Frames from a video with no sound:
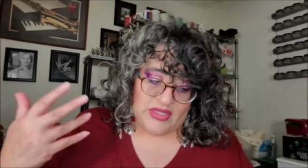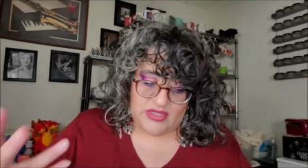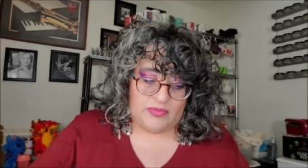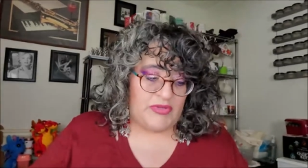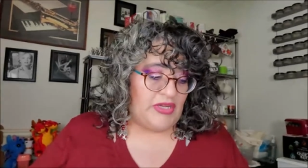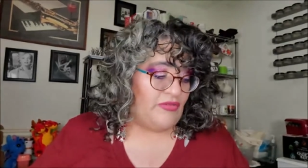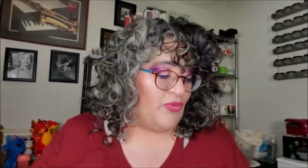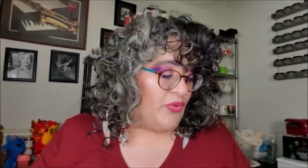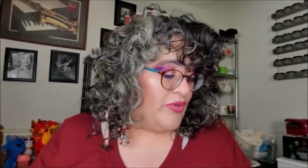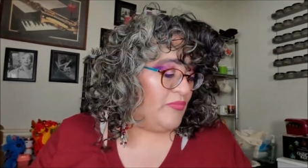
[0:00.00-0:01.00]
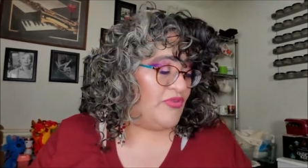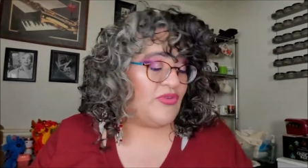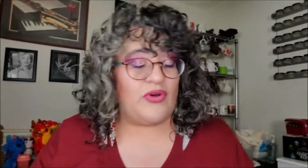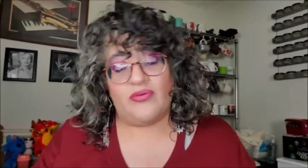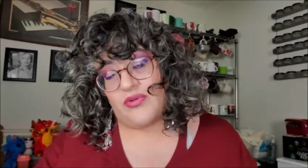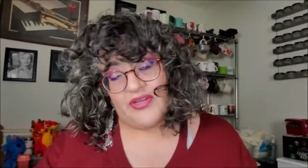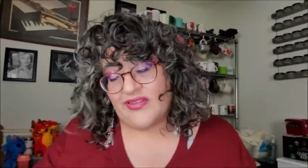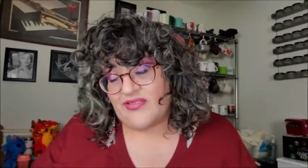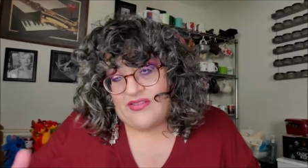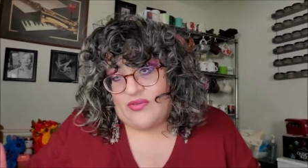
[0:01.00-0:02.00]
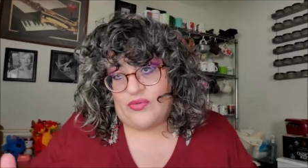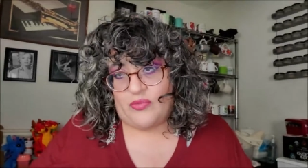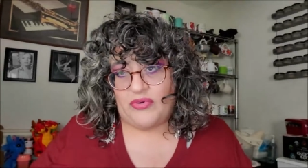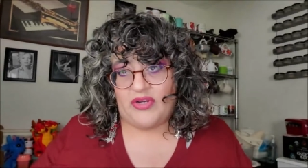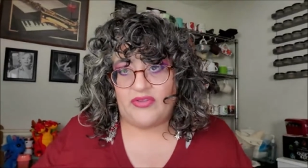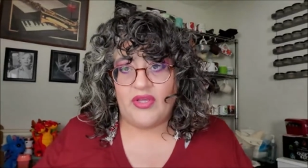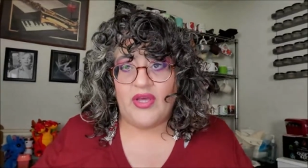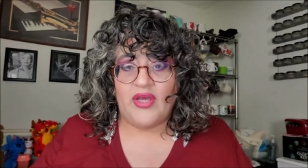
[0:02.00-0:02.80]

submitting for them, so I guess that's no surprise.